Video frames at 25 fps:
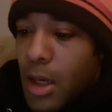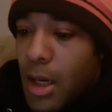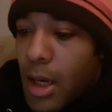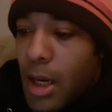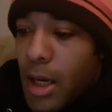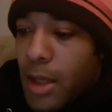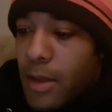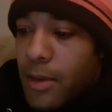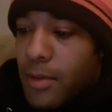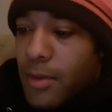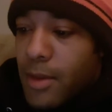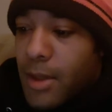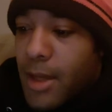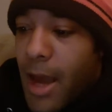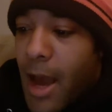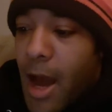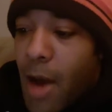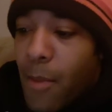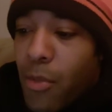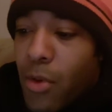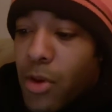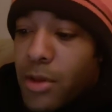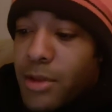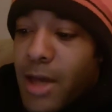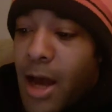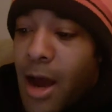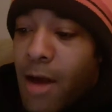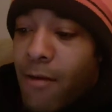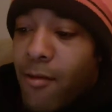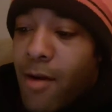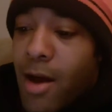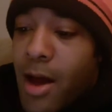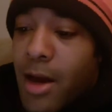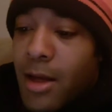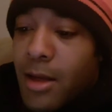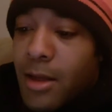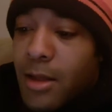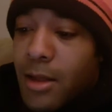The Cowboys,
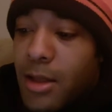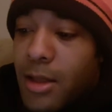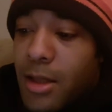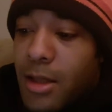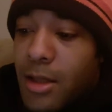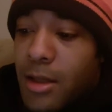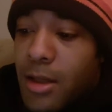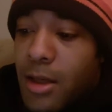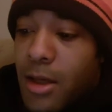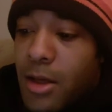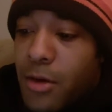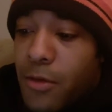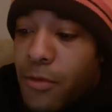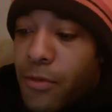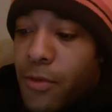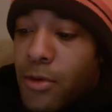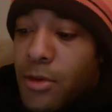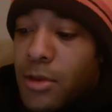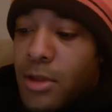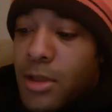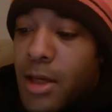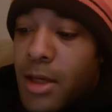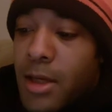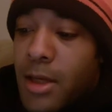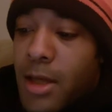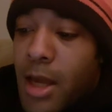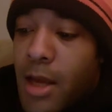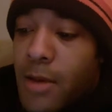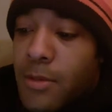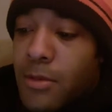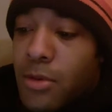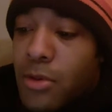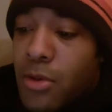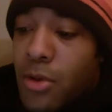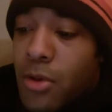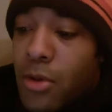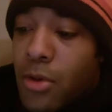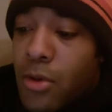ironically, in the first 10
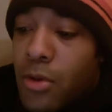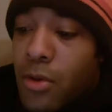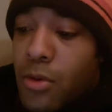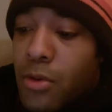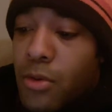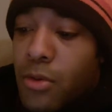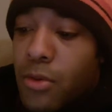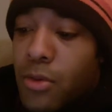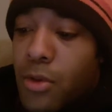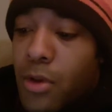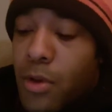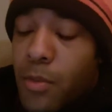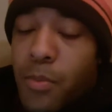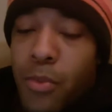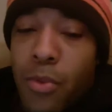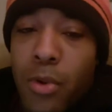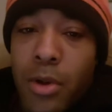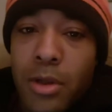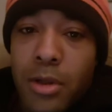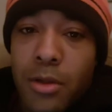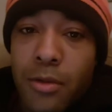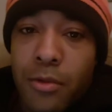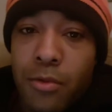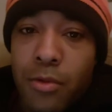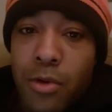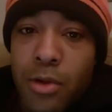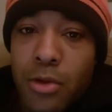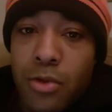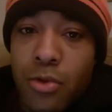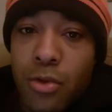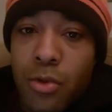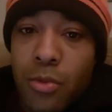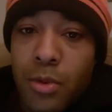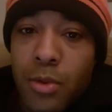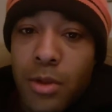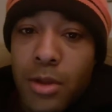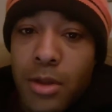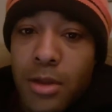games, their point
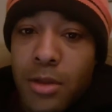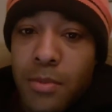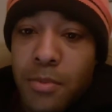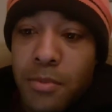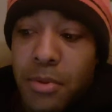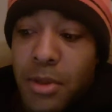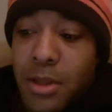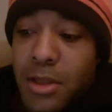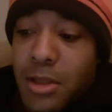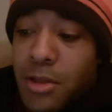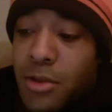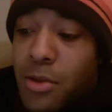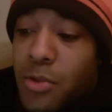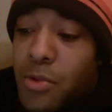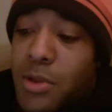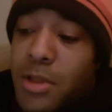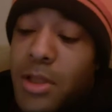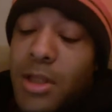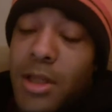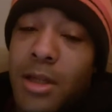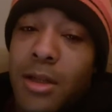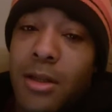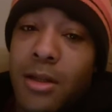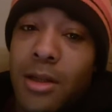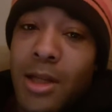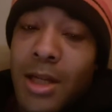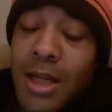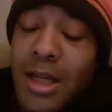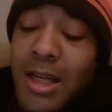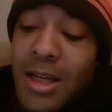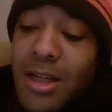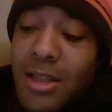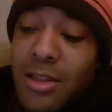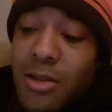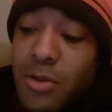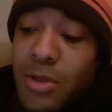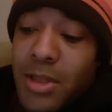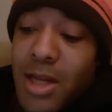differential was plus 13. So
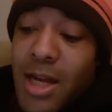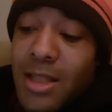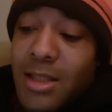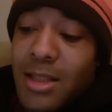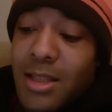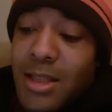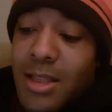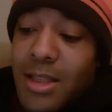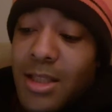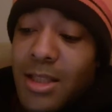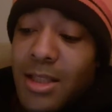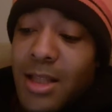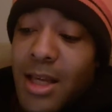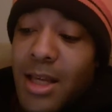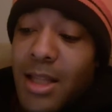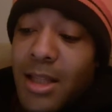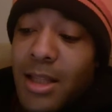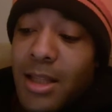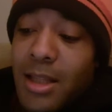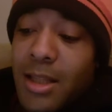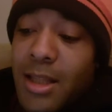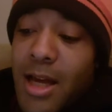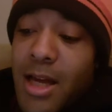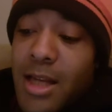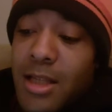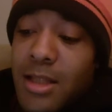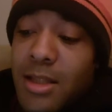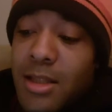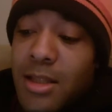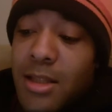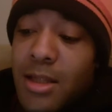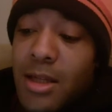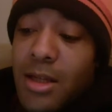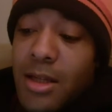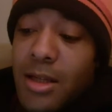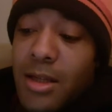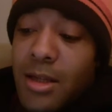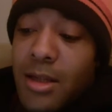it was actually slightly
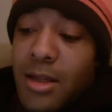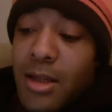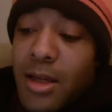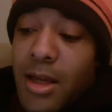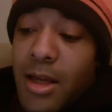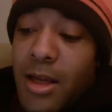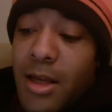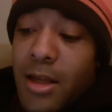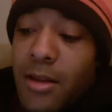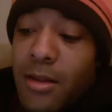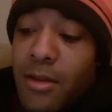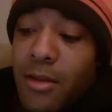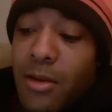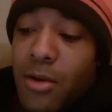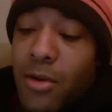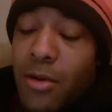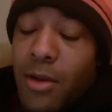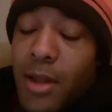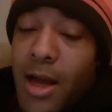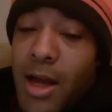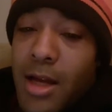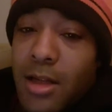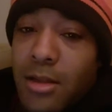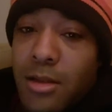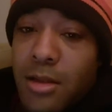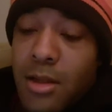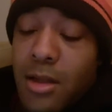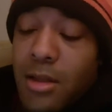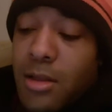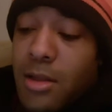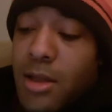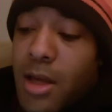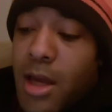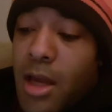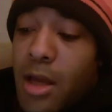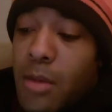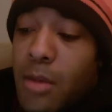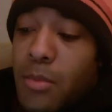less in their last
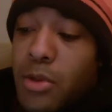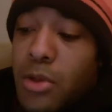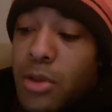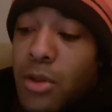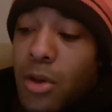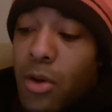six games.